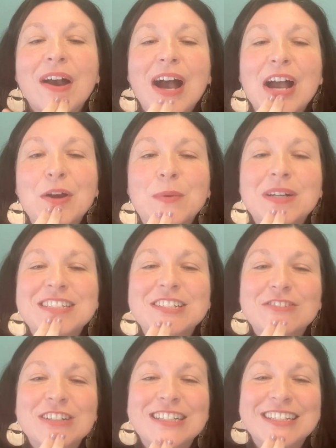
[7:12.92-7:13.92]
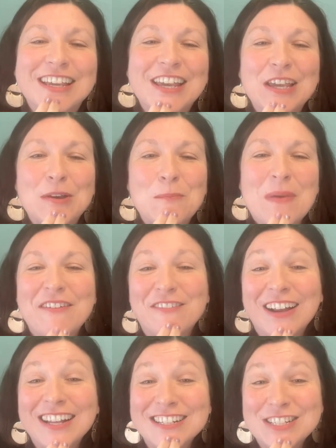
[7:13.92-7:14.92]
I want to reclaim my
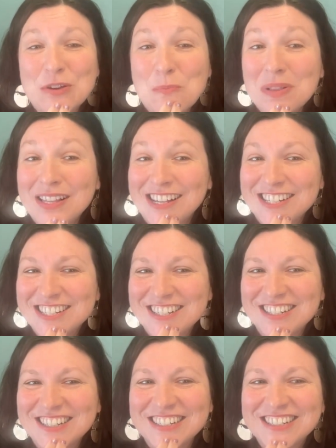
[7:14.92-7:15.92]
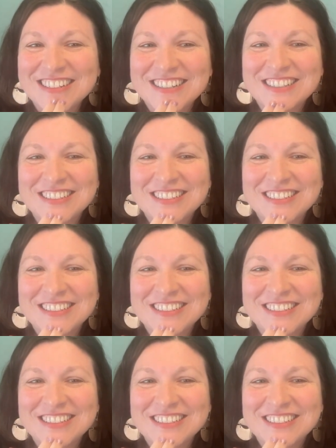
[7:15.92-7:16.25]
right to pleasure,